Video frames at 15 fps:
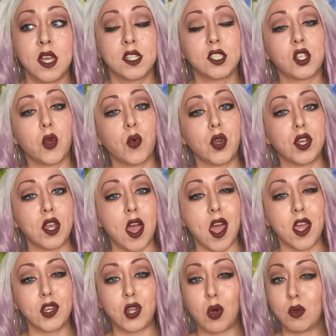so we're
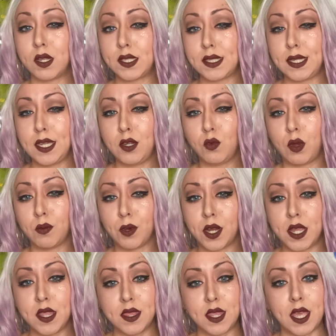not noticing when we're
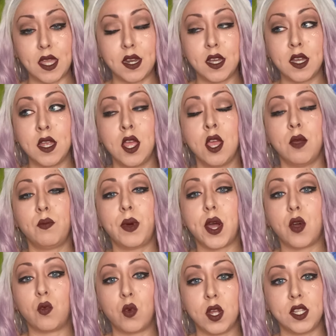in Theta.
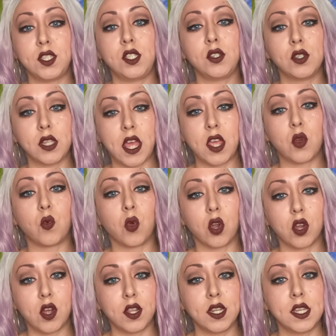But once you like
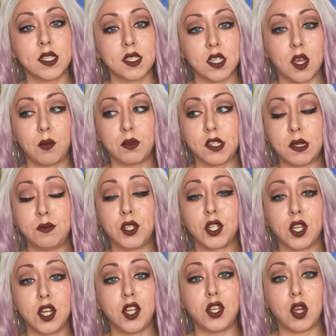work on this a couple times, you're
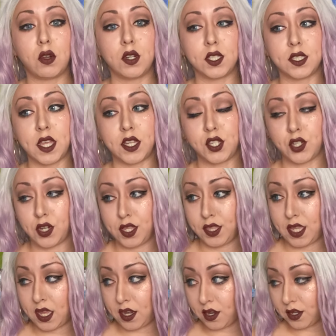going to notice that you're in
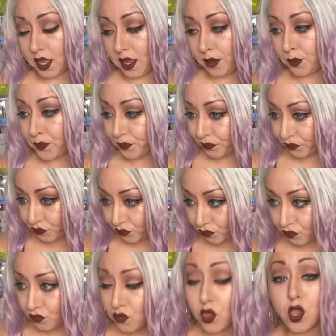Theta. Okay.
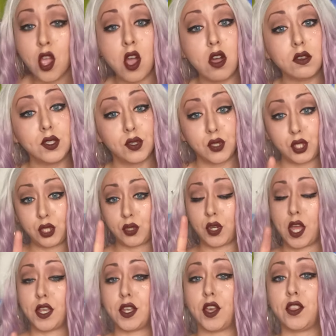Also too,
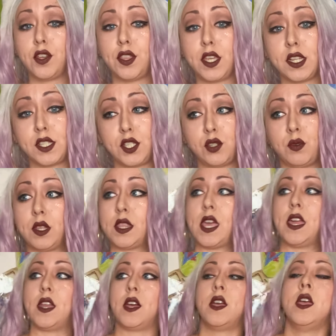another thing too with
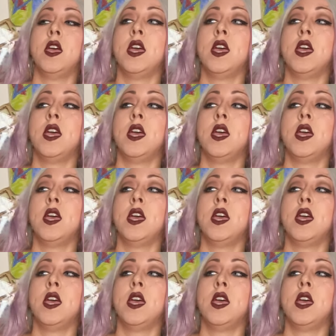Theta.